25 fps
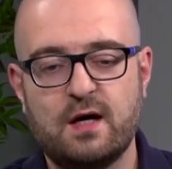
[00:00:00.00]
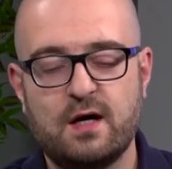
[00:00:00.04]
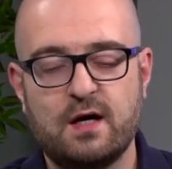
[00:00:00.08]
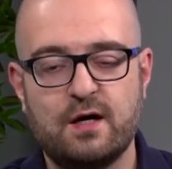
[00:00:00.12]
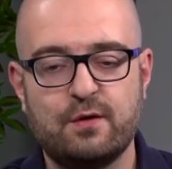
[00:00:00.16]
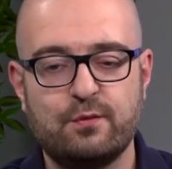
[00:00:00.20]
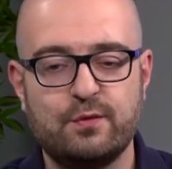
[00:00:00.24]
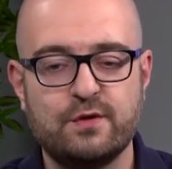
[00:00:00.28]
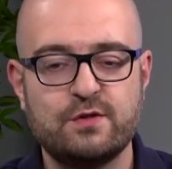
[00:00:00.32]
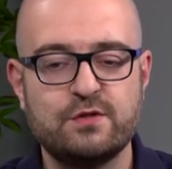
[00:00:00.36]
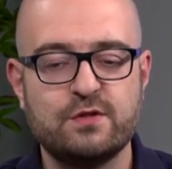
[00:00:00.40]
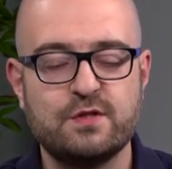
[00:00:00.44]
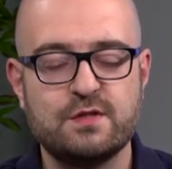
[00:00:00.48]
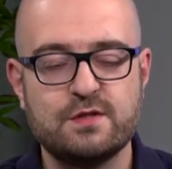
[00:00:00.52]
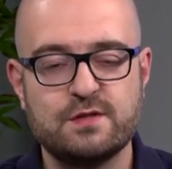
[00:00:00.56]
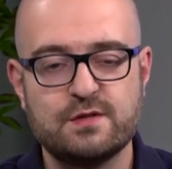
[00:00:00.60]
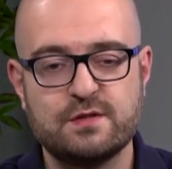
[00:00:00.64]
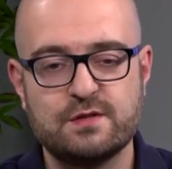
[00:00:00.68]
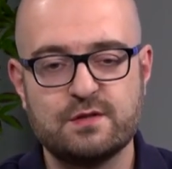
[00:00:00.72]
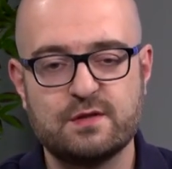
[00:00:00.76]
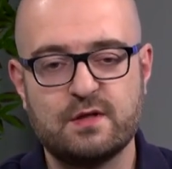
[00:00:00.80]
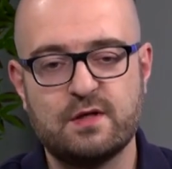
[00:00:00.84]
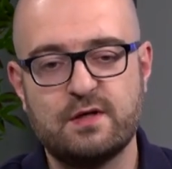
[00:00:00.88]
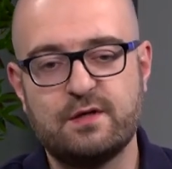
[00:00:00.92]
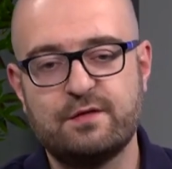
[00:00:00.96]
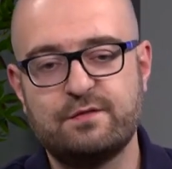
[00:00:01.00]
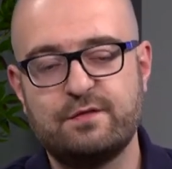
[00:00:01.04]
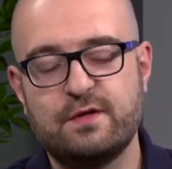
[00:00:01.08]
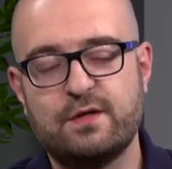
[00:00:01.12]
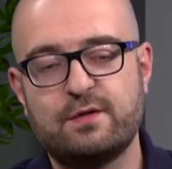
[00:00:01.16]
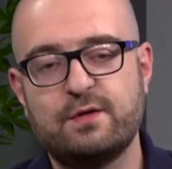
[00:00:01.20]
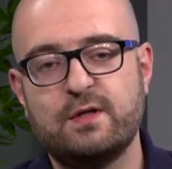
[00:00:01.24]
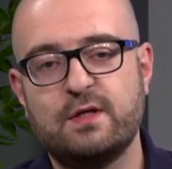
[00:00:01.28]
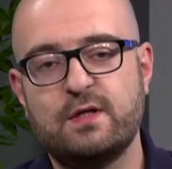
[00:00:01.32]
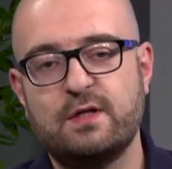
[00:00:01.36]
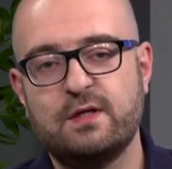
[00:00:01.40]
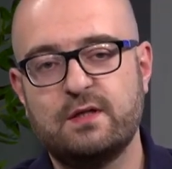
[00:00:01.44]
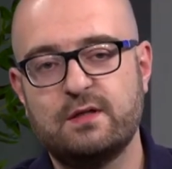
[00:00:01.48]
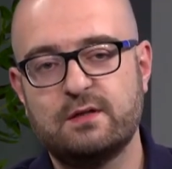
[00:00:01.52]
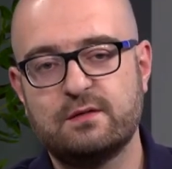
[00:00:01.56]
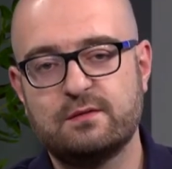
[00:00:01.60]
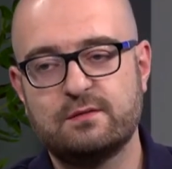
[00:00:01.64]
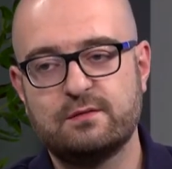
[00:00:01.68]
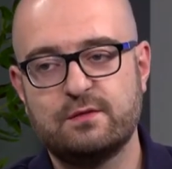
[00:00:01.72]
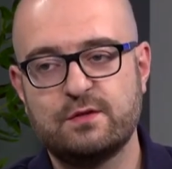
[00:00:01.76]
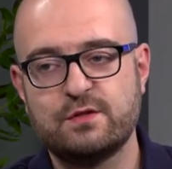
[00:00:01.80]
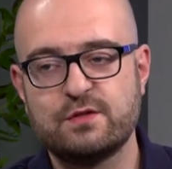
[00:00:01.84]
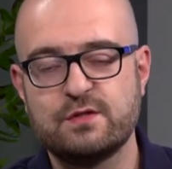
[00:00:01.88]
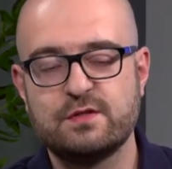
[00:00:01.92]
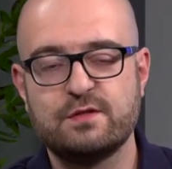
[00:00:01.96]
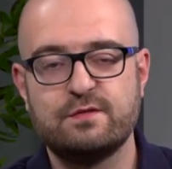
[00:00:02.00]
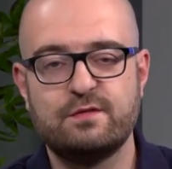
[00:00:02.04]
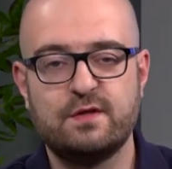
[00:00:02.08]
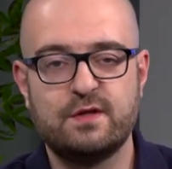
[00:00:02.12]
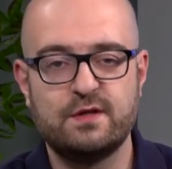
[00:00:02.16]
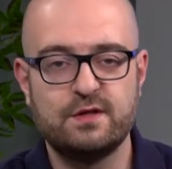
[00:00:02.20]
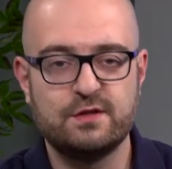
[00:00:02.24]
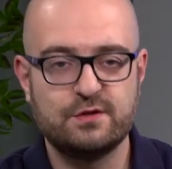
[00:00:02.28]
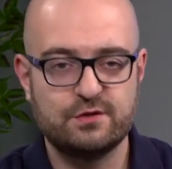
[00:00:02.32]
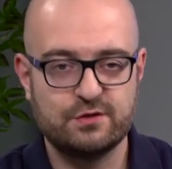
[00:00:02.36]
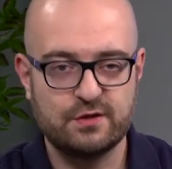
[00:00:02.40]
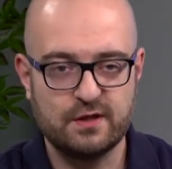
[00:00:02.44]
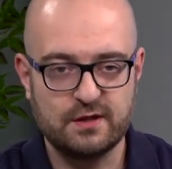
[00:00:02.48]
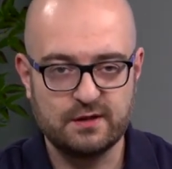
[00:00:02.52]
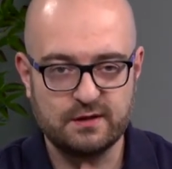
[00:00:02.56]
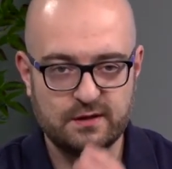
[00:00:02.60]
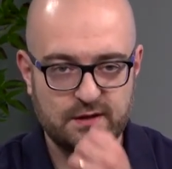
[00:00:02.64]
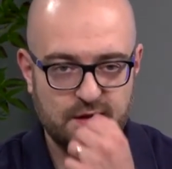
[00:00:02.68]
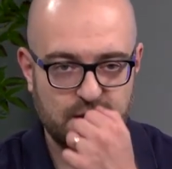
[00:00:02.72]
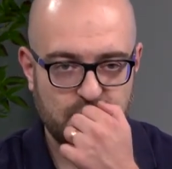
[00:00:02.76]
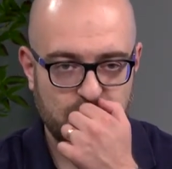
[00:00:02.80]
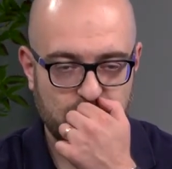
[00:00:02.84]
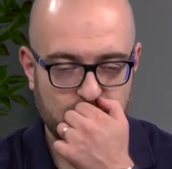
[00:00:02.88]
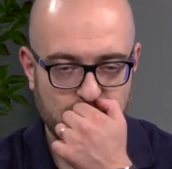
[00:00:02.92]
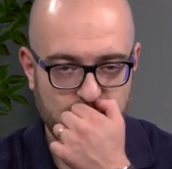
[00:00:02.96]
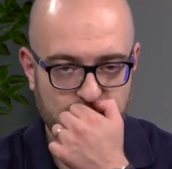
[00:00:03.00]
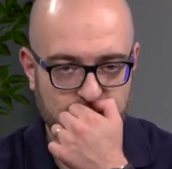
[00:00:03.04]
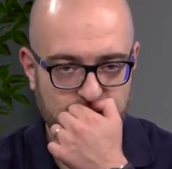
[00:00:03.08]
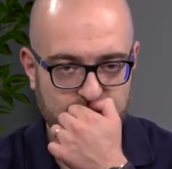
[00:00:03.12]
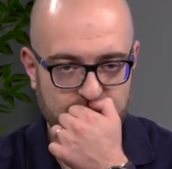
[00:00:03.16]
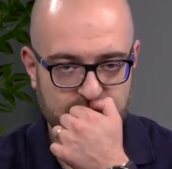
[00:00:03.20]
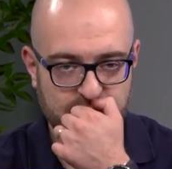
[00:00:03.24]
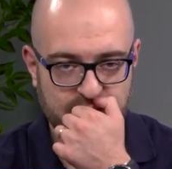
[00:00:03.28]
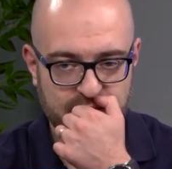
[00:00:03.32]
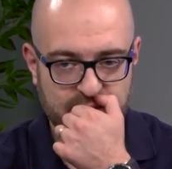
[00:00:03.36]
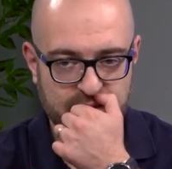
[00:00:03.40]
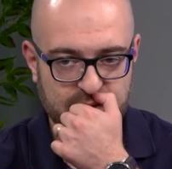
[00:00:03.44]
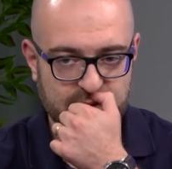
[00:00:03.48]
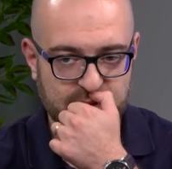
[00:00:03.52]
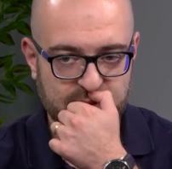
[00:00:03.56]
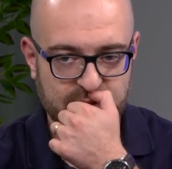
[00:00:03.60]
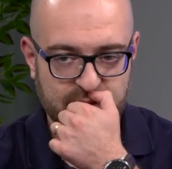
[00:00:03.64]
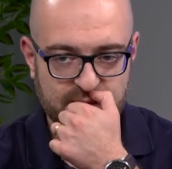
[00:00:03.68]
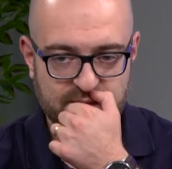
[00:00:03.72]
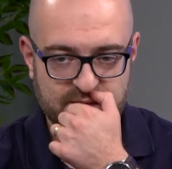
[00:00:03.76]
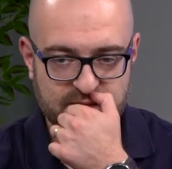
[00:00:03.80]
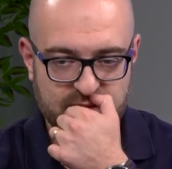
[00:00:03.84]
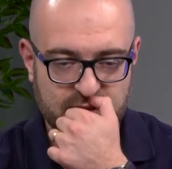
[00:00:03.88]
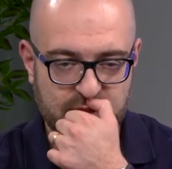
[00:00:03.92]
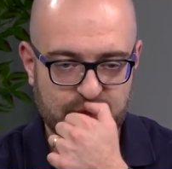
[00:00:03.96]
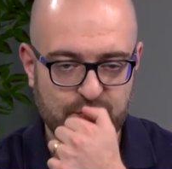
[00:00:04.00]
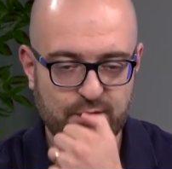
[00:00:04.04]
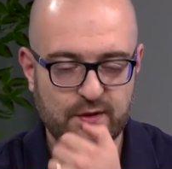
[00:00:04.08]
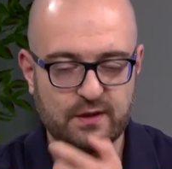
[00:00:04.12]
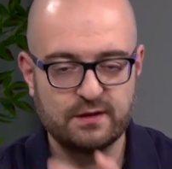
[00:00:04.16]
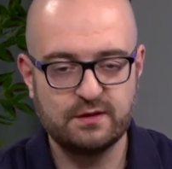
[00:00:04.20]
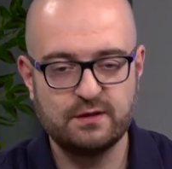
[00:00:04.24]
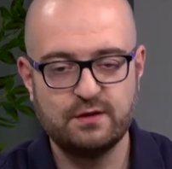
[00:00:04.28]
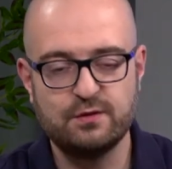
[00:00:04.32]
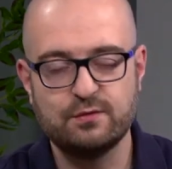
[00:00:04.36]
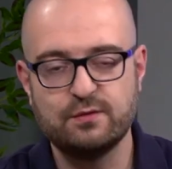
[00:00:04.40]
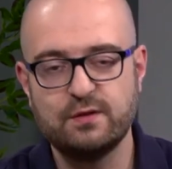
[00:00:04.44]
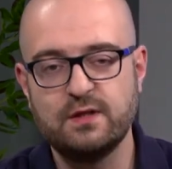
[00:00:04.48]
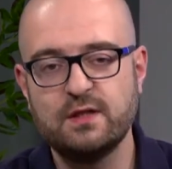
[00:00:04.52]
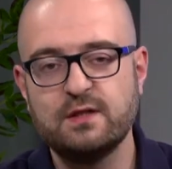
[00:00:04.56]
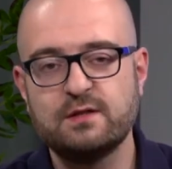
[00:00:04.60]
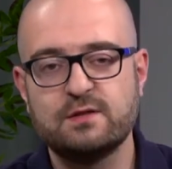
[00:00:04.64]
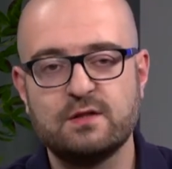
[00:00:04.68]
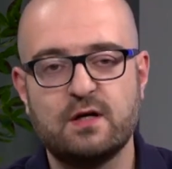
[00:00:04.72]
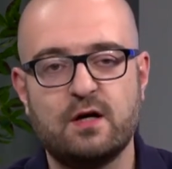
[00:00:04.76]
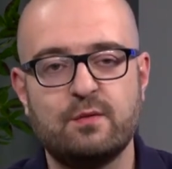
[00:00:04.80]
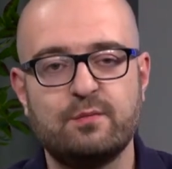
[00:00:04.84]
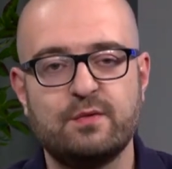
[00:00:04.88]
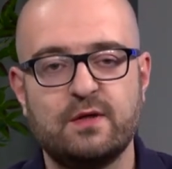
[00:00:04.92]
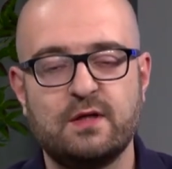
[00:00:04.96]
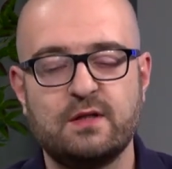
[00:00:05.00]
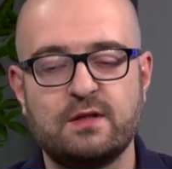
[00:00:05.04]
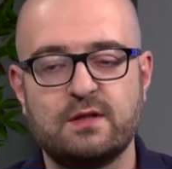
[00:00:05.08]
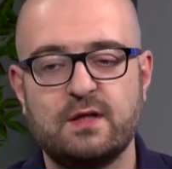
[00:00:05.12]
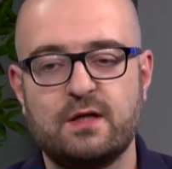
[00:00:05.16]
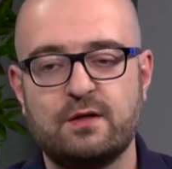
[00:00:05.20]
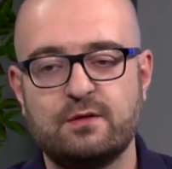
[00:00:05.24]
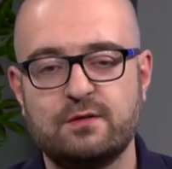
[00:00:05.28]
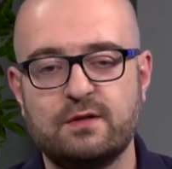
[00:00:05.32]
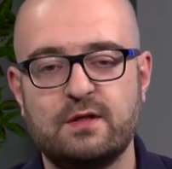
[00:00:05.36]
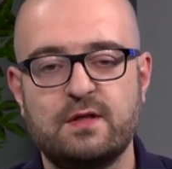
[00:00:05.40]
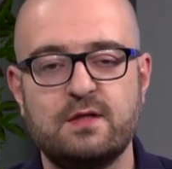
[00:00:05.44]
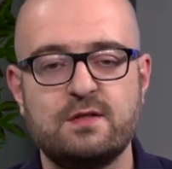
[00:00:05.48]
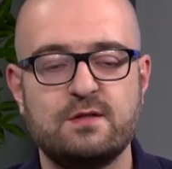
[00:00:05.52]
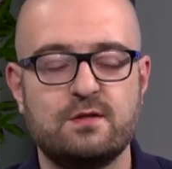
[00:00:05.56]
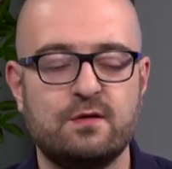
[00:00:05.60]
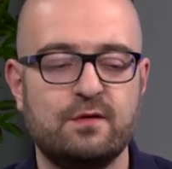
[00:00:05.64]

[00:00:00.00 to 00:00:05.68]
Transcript: which is a very trendy and somewhat unique topic nowadays,